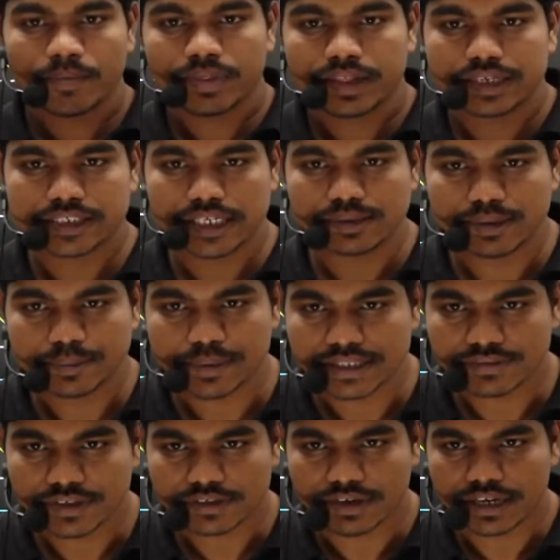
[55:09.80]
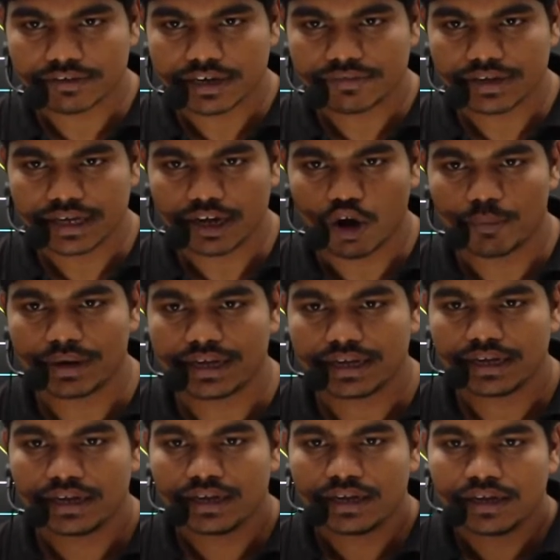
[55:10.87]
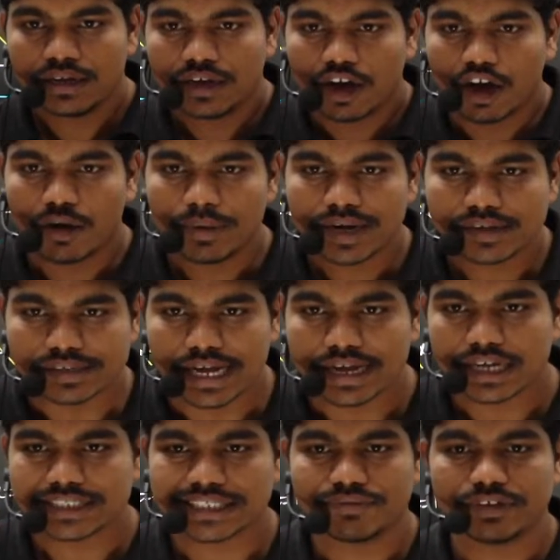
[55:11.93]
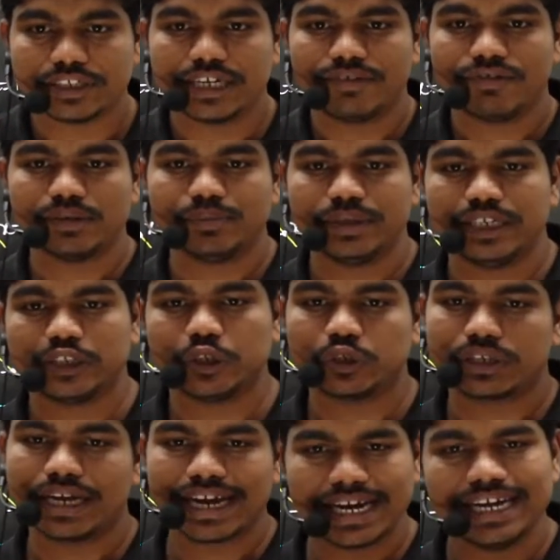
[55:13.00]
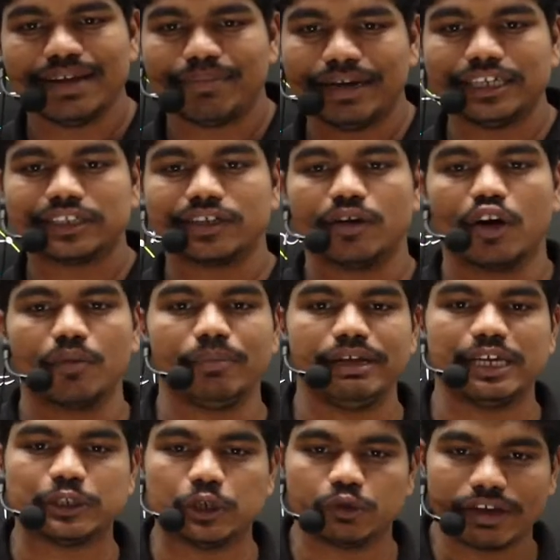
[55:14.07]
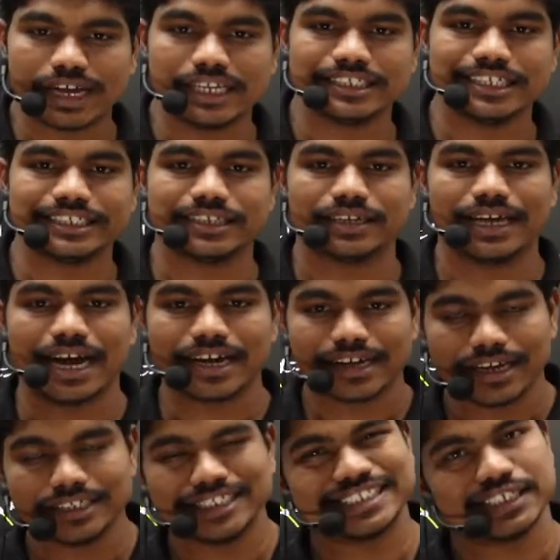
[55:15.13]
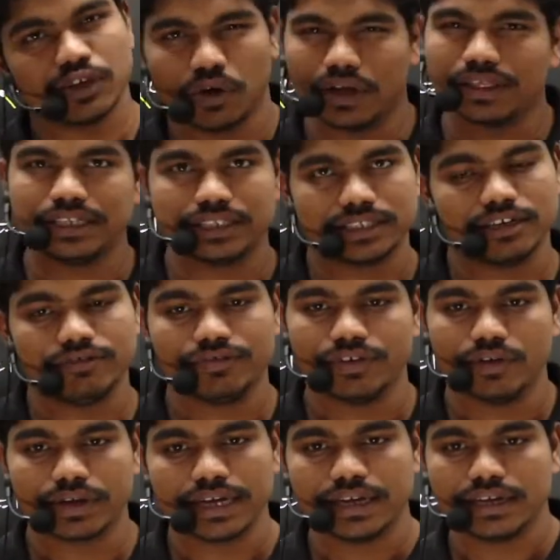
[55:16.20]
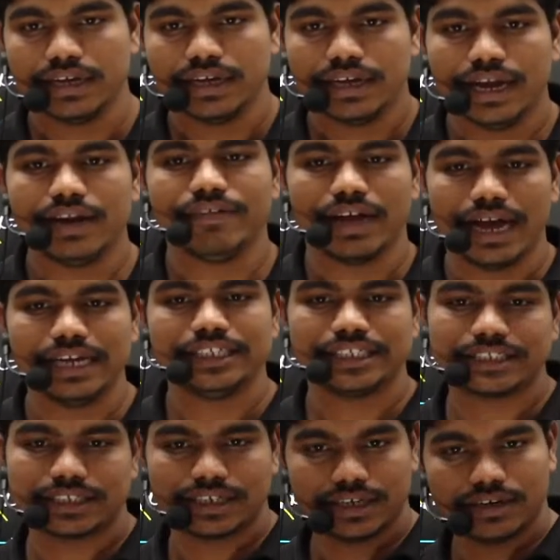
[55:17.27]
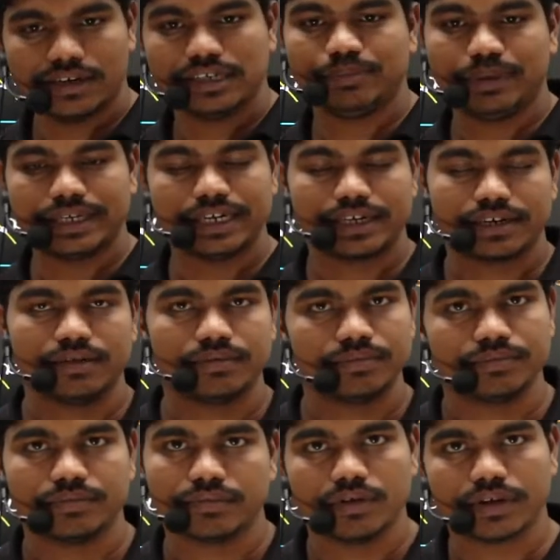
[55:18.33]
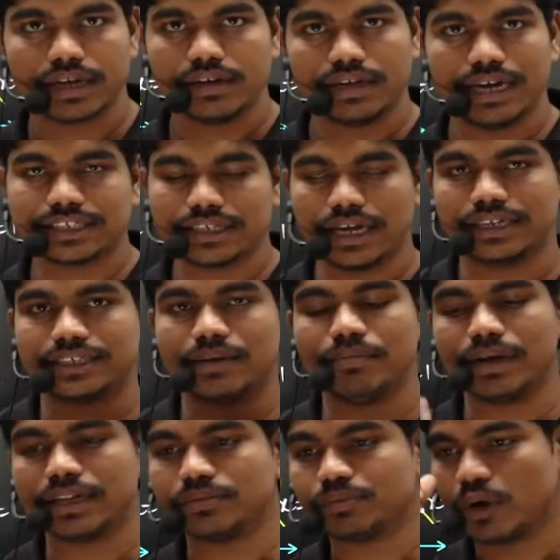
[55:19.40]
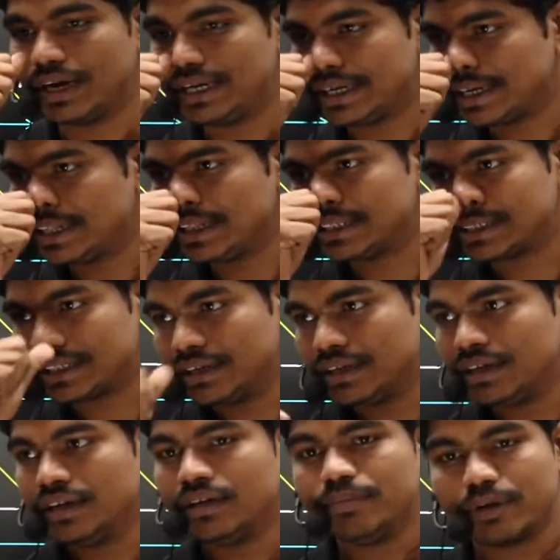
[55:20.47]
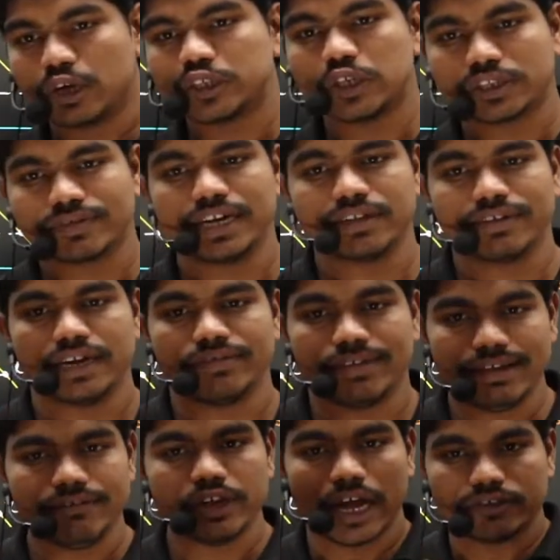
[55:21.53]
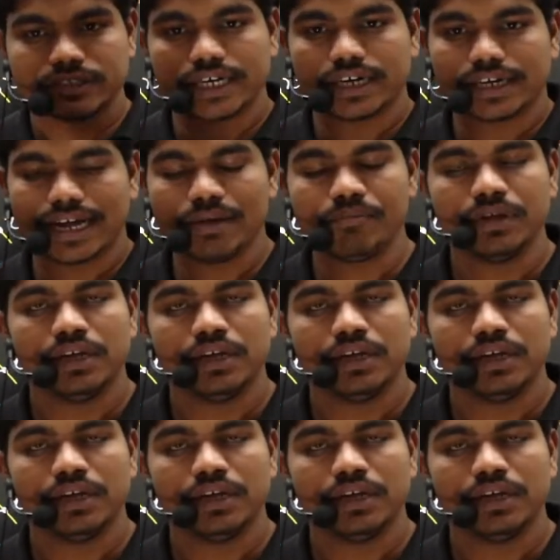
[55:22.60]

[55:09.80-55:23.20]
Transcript: So I'm preparing for 2025. How many rank are sufficient for PSUs? Again, depends on PSU vacancies, categories, all this stuff. Okay. Anyway, I'll just repeat it. Okay. At some other point in this, because you're 2025, you have certain time.